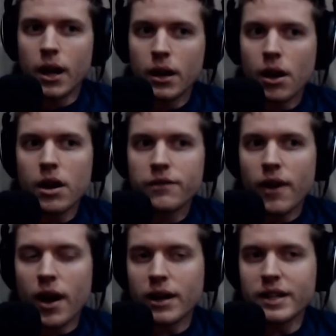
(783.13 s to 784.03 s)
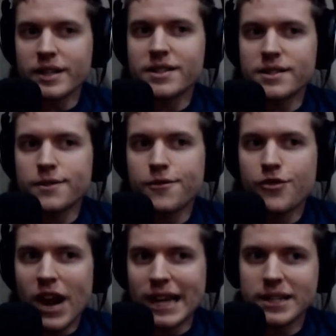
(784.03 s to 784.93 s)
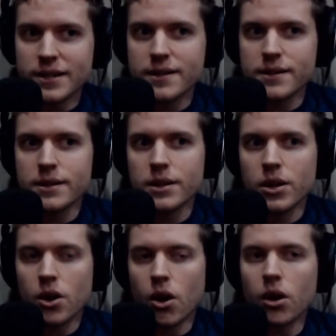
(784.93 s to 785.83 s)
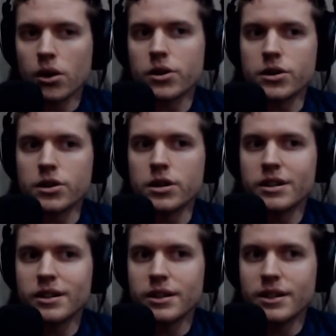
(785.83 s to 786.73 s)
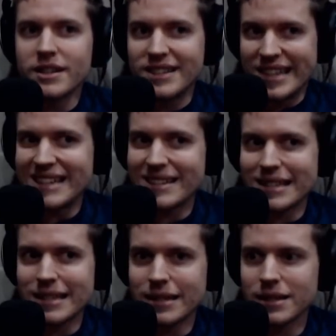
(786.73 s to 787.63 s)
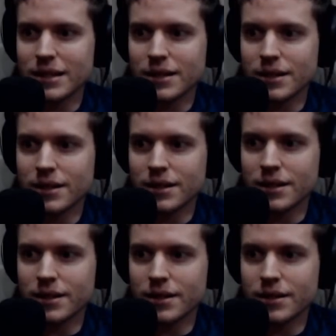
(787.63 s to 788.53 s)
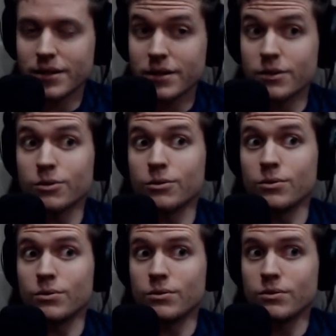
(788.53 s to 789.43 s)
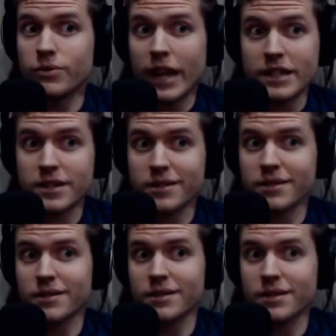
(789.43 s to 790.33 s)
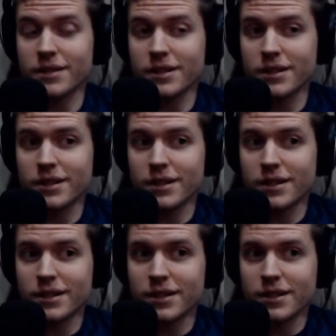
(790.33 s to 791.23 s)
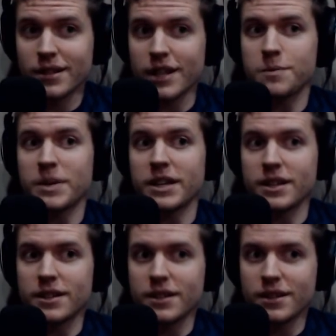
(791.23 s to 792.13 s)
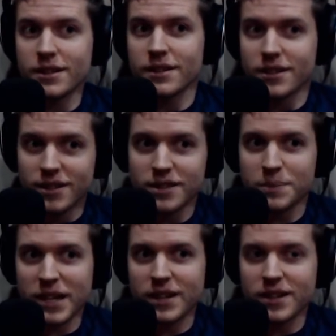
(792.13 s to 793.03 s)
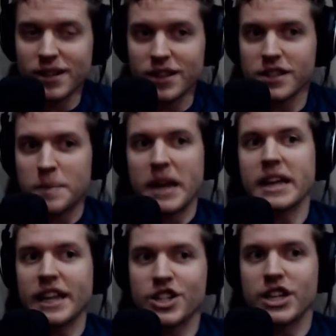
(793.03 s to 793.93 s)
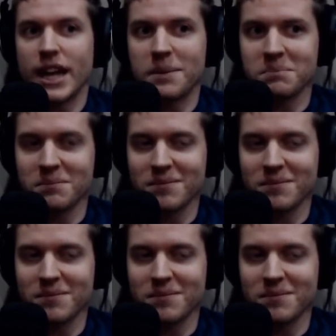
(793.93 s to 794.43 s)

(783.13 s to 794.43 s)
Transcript: A lot of Annalise's friends call her Sis. Ooh, that's big. That's big in the speculation game.